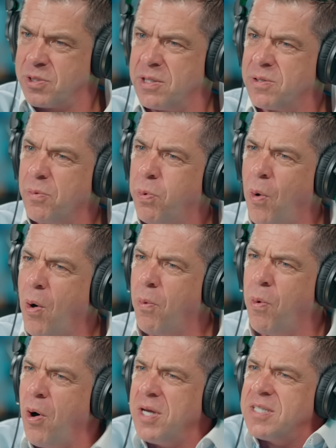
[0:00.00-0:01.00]
Because
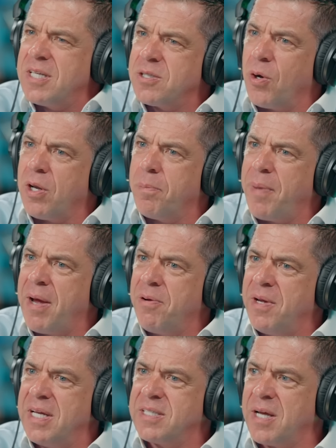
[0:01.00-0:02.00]
what is this all
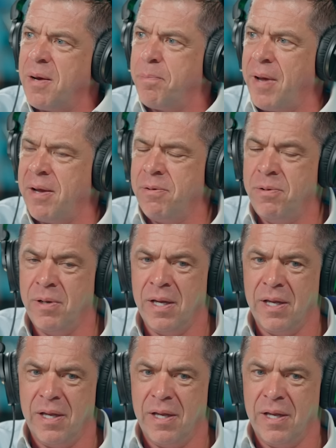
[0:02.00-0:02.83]
about? Is it about